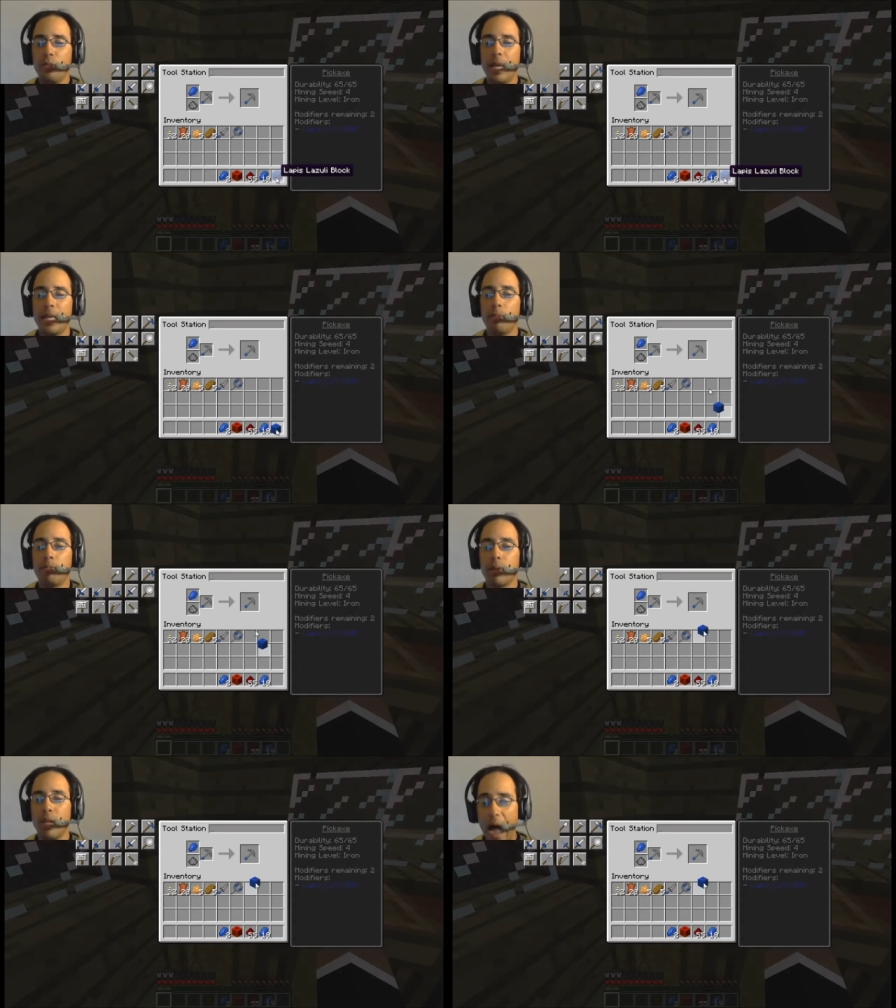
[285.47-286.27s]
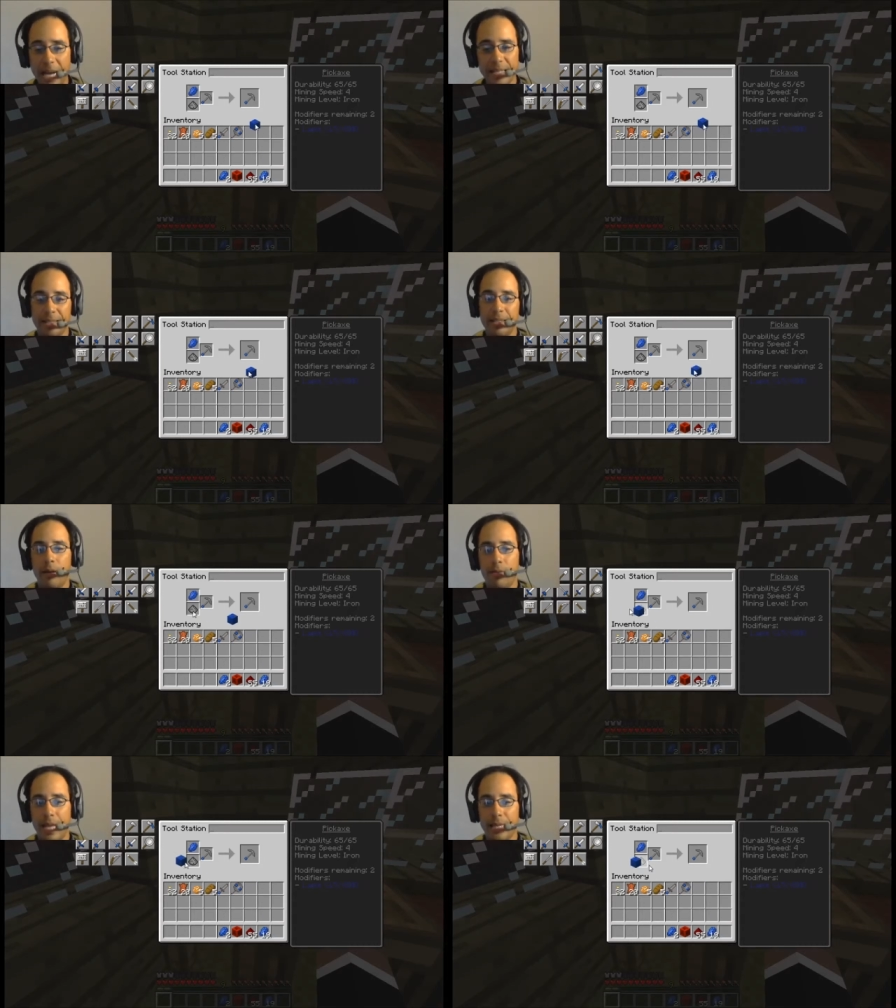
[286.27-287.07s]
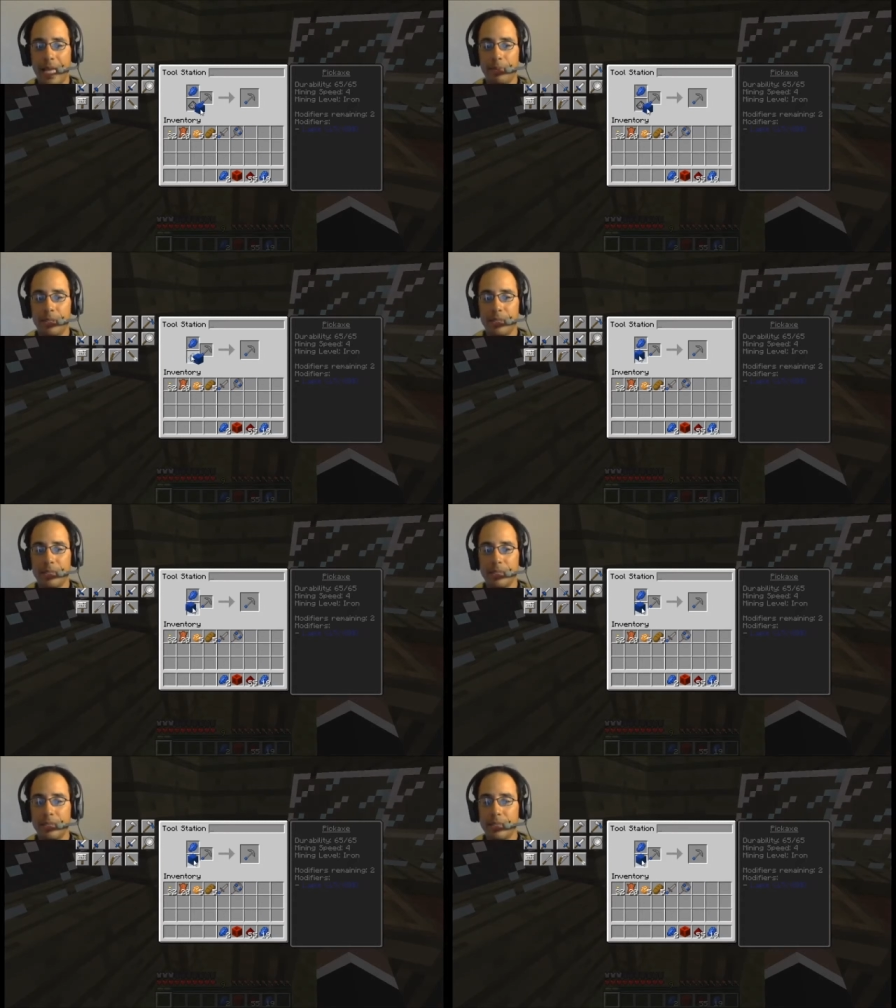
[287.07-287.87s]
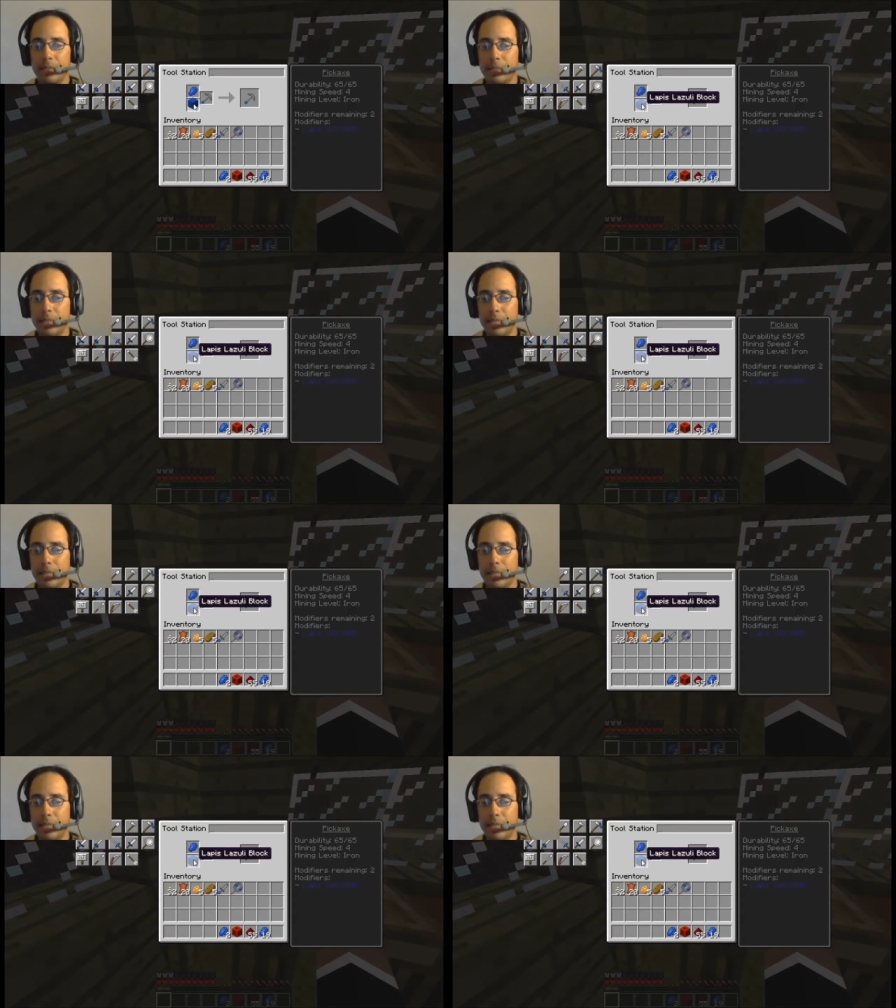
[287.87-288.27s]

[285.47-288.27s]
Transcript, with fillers: You make a block of that lapis,